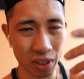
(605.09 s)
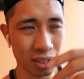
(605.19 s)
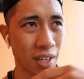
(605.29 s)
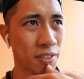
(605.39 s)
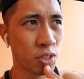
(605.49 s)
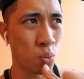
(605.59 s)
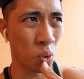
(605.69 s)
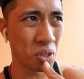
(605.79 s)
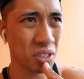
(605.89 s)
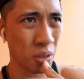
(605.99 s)
And nothing's
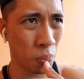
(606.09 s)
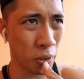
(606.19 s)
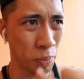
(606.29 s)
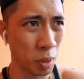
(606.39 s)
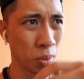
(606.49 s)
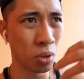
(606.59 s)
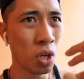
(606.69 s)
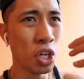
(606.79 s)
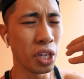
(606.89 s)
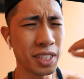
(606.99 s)
worse than when
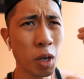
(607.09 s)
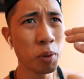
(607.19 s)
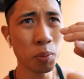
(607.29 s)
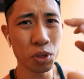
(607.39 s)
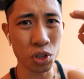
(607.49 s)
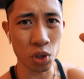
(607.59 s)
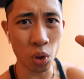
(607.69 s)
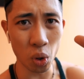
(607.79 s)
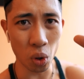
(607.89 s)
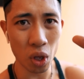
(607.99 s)
you tell people your
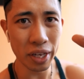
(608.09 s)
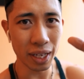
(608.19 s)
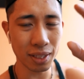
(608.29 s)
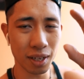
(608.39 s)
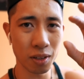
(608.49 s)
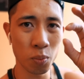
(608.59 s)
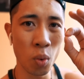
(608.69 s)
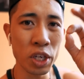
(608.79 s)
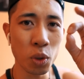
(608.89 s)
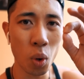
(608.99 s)
goal, you tell them
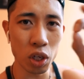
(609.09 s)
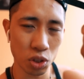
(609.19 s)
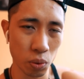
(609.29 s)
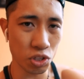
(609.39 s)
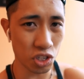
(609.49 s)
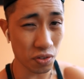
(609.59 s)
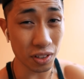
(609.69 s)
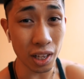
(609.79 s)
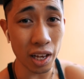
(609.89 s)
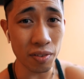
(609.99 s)
what you want to achieve
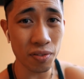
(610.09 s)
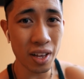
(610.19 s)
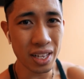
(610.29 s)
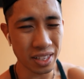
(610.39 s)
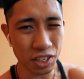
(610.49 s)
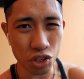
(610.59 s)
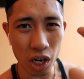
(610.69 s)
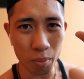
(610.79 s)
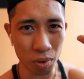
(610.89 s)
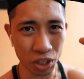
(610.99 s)
in life, and they
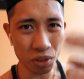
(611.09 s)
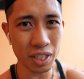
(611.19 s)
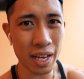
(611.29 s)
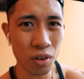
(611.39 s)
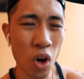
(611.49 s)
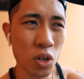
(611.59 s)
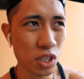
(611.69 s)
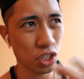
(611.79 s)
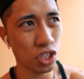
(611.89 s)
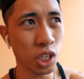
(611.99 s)
try and bring you down. Oh,
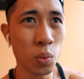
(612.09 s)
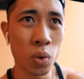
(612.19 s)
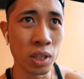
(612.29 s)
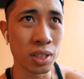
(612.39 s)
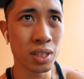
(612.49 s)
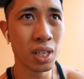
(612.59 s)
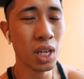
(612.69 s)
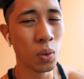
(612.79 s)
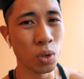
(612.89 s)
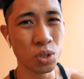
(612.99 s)
just cheat once.
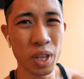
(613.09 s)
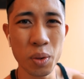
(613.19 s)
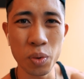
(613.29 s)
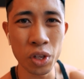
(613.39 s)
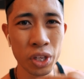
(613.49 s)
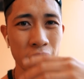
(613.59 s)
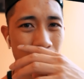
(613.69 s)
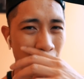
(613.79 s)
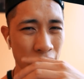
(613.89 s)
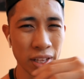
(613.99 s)
Well, are they
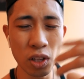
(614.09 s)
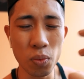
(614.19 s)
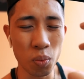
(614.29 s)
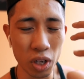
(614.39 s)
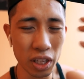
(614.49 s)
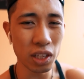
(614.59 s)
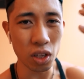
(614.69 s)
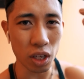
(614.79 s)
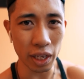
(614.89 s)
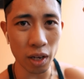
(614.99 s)
really
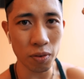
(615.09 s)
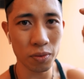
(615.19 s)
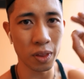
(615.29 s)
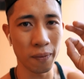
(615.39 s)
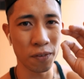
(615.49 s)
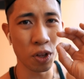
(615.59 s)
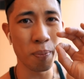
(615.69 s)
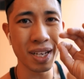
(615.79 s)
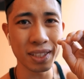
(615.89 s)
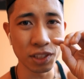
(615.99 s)
looking out for the
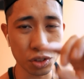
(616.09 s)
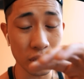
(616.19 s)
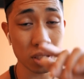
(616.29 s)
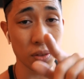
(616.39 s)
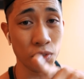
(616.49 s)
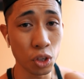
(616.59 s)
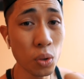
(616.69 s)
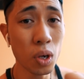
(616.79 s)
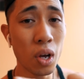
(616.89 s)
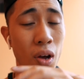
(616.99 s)
best interest of
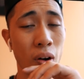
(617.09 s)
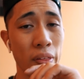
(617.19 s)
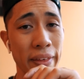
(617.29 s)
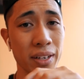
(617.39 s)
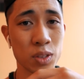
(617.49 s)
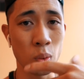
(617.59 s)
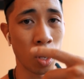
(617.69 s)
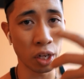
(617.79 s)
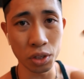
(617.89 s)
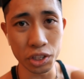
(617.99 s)
you, or are they just
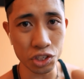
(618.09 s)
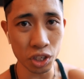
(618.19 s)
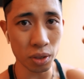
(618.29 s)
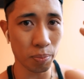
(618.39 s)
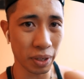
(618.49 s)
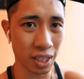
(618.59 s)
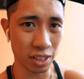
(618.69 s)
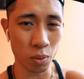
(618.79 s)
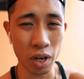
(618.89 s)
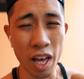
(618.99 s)
wanting you to cheat
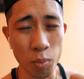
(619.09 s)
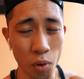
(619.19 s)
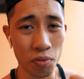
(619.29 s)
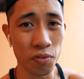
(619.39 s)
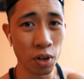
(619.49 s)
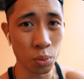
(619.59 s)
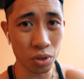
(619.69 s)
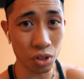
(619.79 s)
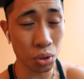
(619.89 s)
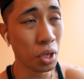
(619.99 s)
because they want to have more fun
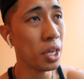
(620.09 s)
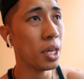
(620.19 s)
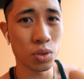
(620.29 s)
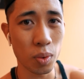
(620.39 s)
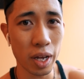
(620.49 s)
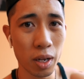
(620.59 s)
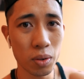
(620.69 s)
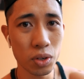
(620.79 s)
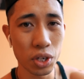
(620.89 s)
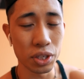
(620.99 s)
with you?
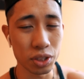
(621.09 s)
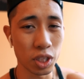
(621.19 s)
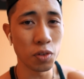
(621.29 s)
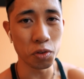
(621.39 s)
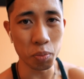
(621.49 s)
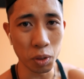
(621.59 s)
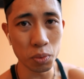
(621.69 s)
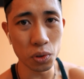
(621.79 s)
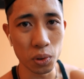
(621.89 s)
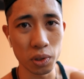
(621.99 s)
Surround yourself with
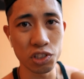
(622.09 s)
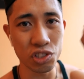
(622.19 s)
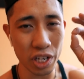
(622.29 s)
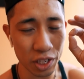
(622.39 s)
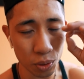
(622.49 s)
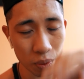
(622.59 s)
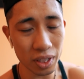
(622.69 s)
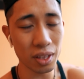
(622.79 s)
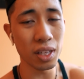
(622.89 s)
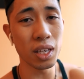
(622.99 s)
people who are
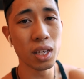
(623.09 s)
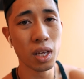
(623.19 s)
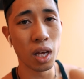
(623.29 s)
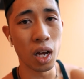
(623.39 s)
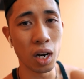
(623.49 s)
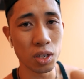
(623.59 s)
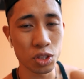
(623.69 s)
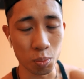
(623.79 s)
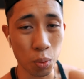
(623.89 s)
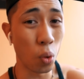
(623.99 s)
genuinely are
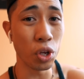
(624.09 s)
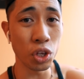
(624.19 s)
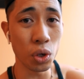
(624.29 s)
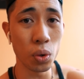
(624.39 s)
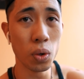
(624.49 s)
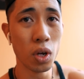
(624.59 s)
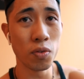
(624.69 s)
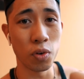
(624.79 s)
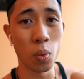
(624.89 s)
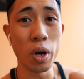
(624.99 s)
supporting you
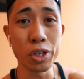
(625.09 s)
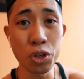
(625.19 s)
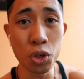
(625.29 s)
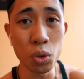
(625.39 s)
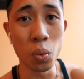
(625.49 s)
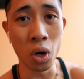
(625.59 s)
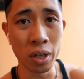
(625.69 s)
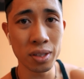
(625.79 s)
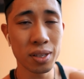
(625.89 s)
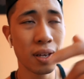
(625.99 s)
for what you
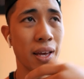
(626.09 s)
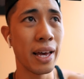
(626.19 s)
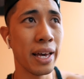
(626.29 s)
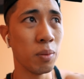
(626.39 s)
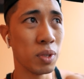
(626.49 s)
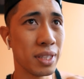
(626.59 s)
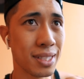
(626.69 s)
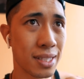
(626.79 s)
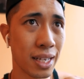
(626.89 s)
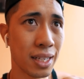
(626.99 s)
want. And with
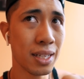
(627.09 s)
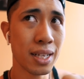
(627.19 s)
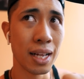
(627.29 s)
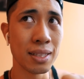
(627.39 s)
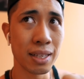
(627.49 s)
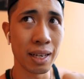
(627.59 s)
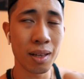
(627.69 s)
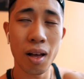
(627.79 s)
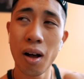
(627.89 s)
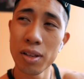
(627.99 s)
this said, it's like
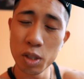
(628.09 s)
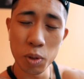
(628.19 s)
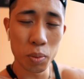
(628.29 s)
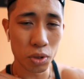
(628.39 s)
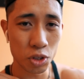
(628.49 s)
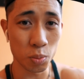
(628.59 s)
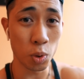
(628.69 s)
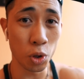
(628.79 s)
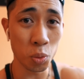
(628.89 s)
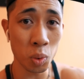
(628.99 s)
all these people are
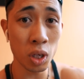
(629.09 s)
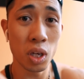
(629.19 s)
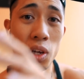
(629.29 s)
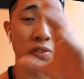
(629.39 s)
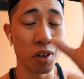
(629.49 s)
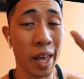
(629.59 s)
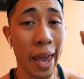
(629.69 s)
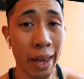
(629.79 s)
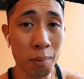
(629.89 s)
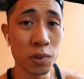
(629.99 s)
supporting me for an
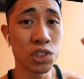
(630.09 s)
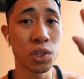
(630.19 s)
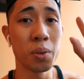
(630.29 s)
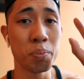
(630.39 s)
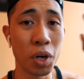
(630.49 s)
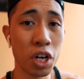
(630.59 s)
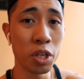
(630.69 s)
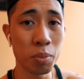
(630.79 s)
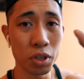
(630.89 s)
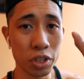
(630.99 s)
amateur
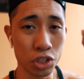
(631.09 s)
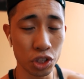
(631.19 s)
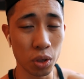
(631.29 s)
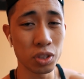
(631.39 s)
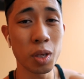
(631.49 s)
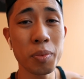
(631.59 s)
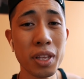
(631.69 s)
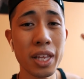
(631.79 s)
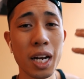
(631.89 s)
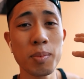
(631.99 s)
bodybuilding show,
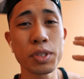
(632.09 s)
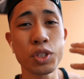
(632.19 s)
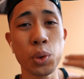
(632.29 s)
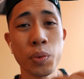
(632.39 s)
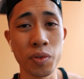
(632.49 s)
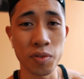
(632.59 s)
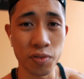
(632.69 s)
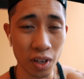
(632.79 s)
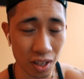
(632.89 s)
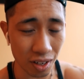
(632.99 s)
something that I'm just doing for
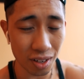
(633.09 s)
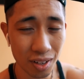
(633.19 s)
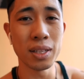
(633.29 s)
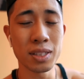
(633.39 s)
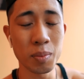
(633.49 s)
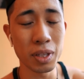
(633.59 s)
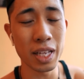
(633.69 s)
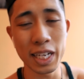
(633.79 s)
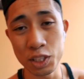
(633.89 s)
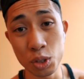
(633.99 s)
fun. It's something
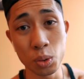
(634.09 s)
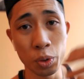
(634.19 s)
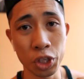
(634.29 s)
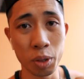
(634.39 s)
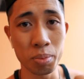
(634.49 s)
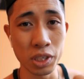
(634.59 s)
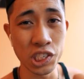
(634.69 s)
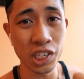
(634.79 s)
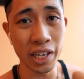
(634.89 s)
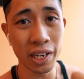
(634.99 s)
that I do really
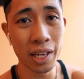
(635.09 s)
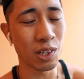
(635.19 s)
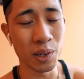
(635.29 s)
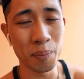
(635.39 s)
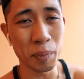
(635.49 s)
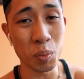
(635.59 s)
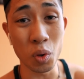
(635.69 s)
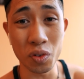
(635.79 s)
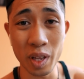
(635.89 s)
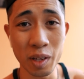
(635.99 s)
appreciate. Couldn't be
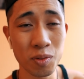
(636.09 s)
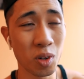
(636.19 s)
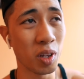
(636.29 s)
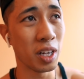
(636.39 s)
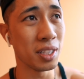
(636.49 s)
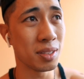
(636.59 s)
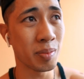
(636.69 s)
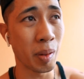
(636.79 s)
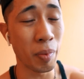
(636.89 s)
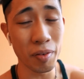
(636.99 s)
more thankful, and
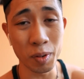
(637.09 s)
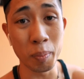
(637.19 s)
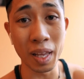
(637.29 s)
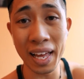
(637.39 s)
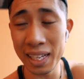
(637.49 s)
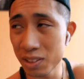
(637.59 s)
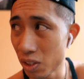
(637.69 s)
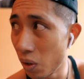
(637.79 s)
I'm having a blast.